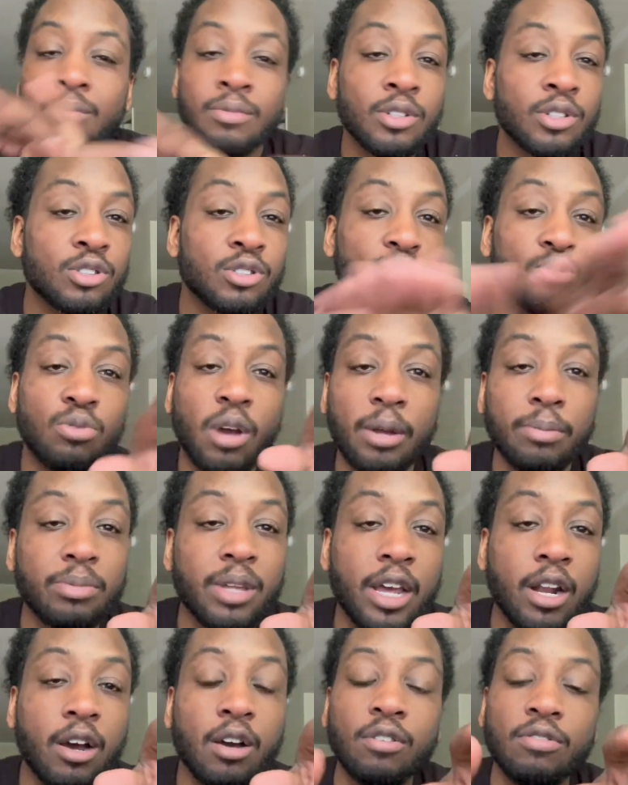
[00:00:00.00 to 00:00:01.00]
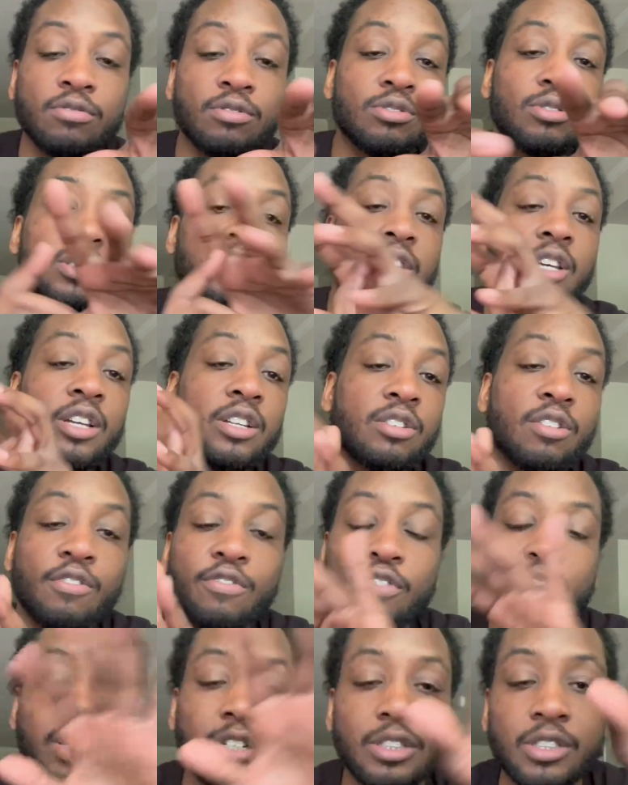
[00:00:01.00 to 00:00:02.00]
swipe that off, you know what I'm saying? No
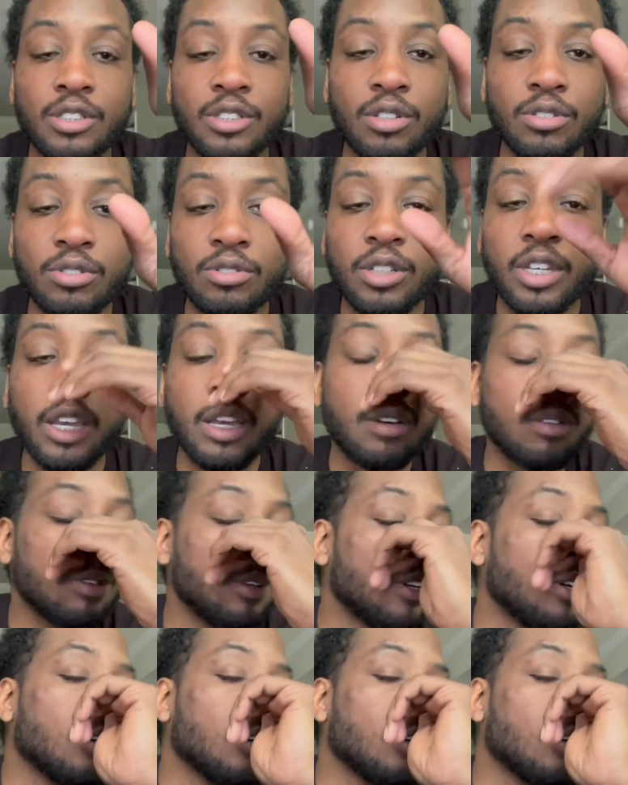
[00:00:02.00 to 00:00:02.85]
felonies on your account.